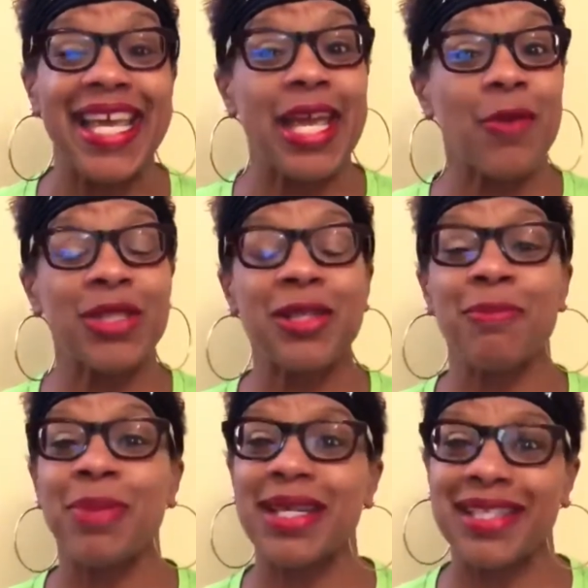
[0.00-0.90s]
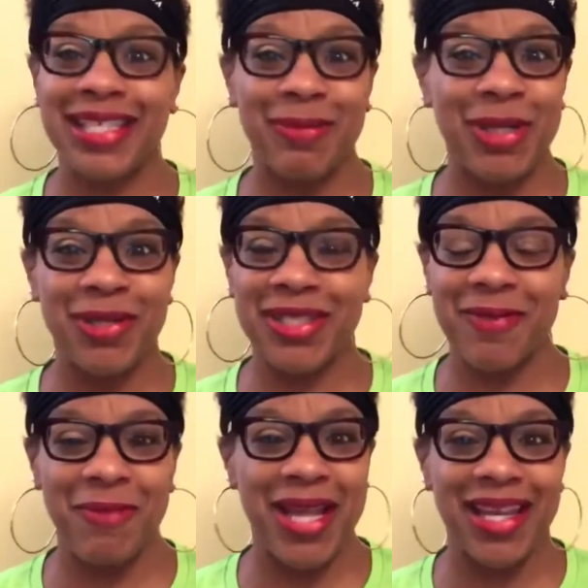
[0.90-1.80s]
It was the best experience
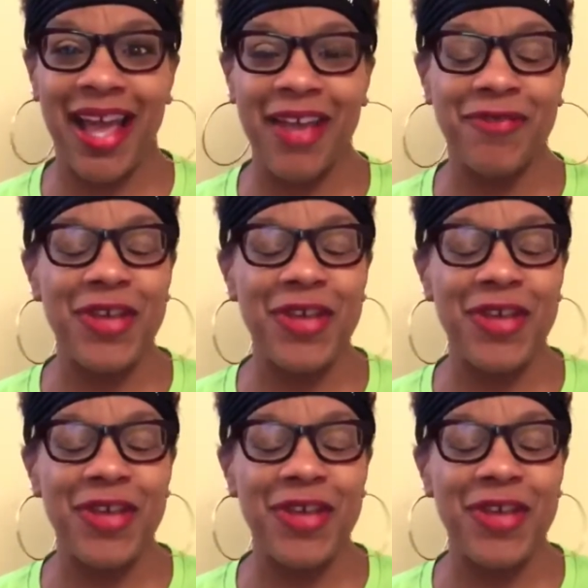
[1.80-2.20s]
of my life.